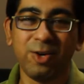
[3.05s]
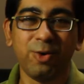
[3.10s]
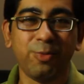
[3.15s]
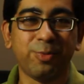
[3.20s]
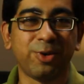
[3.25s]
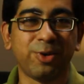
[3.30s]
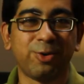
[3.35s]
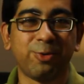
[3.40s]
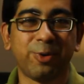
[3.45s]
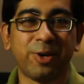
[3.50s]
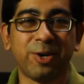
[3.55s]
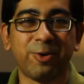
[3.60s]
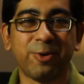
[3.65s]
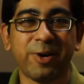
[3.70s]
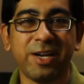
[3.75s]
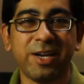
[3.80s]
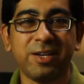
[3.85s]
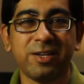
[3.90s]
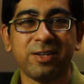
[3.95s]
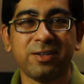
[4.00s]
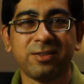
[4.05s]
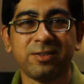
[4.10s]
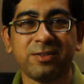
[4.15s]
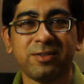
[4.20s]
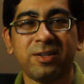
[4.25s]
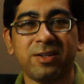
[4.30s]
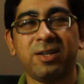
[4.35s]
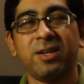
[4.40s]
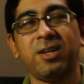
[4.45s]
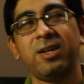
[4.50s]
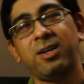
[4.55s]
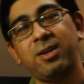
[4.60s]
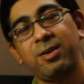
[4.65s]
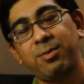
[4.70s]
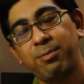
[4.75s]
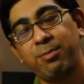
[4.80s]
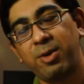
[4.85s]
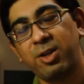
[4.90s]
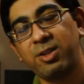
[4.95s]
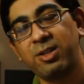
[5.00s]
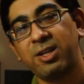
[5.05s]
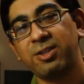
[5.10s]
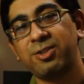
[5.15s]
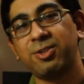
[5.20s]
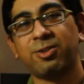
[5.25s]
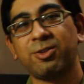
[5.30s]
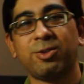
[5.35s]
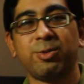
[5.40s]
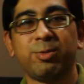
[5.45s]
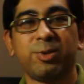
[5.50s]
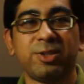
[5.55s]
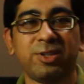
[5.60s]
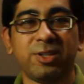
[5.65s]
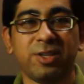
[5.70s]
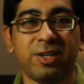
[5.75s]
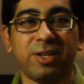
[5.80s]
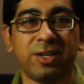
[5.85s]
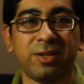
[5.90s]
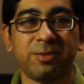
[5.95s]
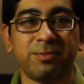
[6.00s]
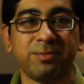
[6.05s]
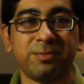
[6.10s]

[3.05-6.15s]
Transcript: hope you're doing great. Mandar Chakrabarti here.